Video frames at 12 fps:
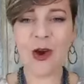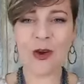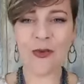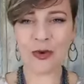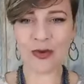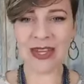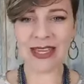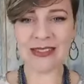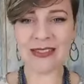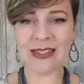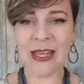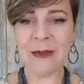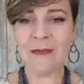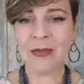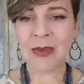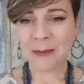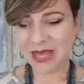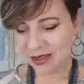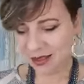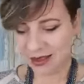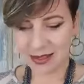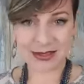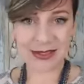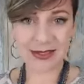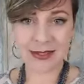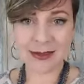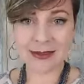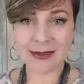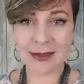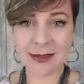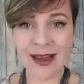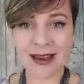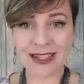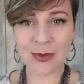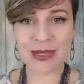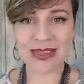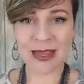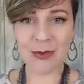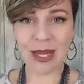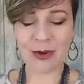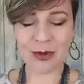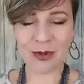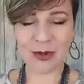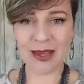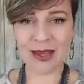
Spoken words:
over this because God is with them at all